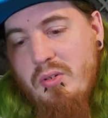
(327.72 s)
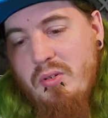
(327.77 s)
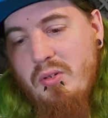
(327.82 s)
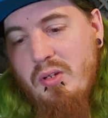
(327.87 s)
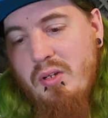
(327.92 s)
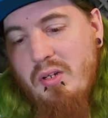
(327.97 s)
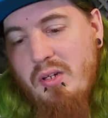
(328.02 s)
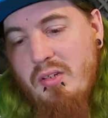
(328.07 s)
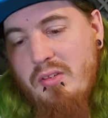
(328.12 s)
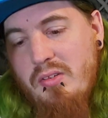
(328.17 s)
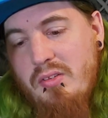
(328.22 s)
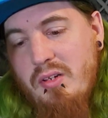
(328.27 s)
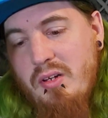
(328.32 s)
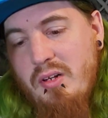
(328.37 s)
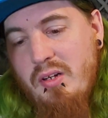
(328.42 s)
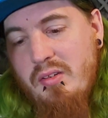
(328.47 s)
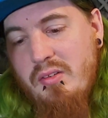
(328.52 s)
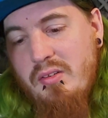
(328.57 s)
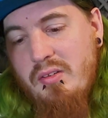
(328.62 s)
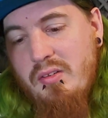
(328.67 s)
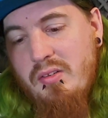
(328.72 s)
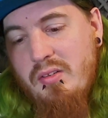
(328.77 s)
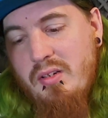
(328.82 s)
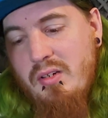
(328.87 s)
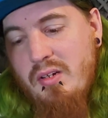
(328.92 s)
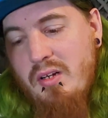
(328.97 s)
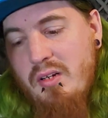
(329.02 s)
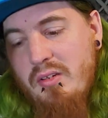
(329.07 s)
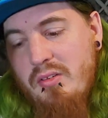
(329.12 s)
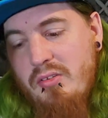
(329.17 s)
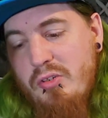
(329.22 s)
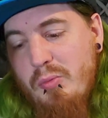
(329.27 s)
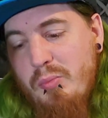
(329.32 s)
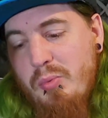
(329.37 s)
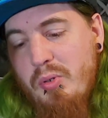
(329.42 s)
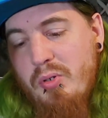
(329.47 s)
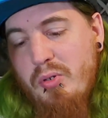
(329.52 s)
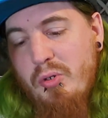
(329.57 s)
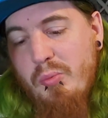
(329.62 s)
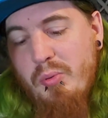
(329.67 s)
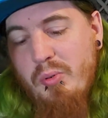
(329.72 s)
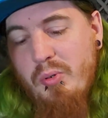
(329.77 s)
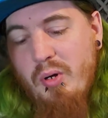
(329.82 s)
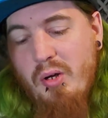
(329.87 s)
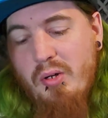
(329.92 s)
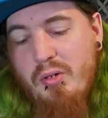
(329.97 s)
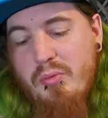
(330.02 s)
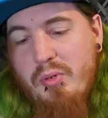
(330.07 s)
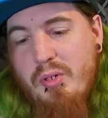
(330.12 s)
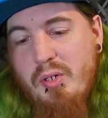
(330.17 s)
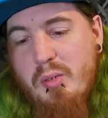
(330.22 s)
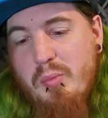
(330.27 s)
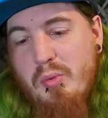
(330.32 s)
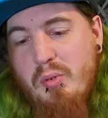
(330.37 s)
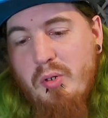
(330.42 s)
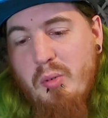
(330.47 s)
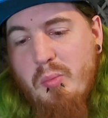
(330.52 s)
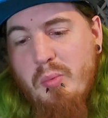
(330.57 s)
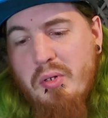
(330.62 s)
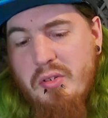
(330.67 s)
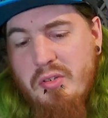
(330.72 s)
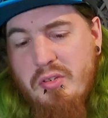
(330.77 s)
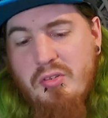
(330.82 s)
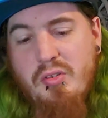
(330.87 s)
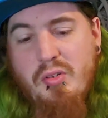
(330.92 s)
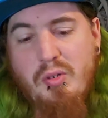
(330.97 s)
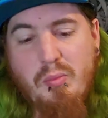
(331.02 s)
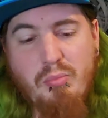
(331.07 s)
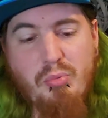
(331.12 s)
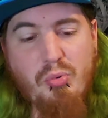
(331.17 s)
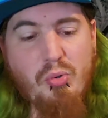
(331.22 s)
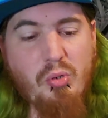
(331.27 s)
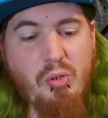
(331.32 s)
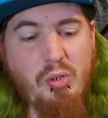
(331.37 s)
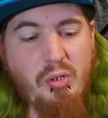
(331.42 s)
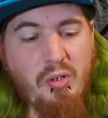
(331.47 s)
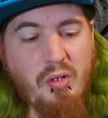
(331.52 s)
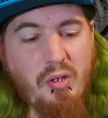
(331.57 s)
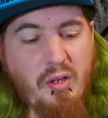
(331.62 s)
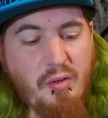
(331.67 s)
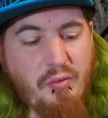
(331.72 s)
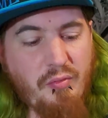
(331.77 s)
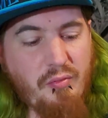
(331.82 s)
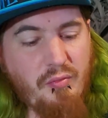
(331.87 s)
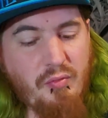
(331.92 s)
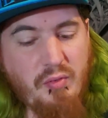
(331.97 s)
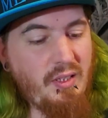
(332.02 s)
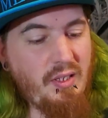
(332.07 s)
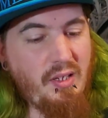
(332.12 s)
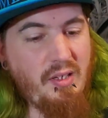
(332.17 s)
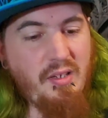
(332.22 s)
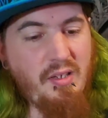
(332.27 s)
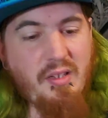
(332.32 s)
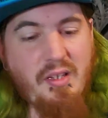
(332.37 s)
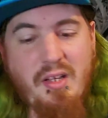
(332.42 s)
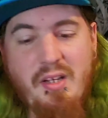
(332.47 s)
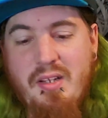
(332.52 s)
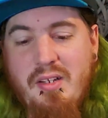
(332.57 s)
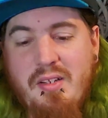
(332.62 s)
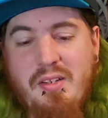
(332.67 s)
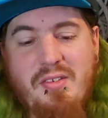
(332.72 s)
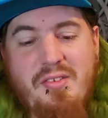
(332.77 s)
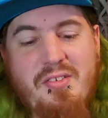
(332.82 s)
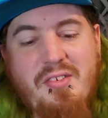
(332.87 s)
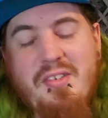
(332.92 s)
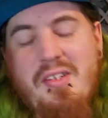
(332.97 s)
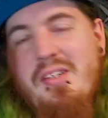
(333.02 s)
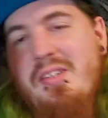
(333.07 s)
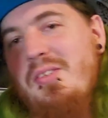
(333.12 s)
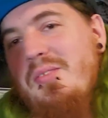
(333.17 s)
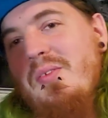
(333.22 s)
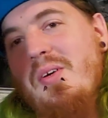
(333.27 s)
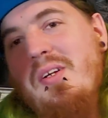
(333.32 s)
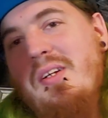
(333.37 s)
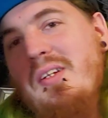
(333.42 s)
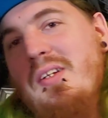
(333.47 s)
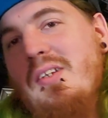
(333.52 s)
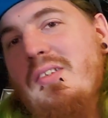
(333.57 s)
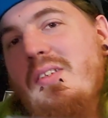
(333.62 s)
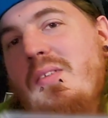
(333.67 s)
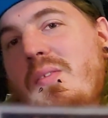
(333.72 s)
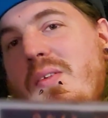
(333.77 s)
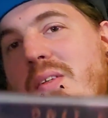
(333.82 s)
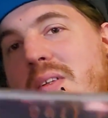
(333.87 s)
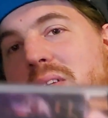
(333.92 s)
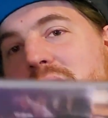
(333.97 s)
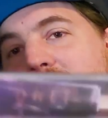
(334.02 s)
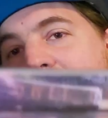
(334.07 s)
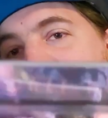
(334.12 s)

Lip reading: Like, it's not super duper unreadable, but it's still brutal enough. And it's funny because even on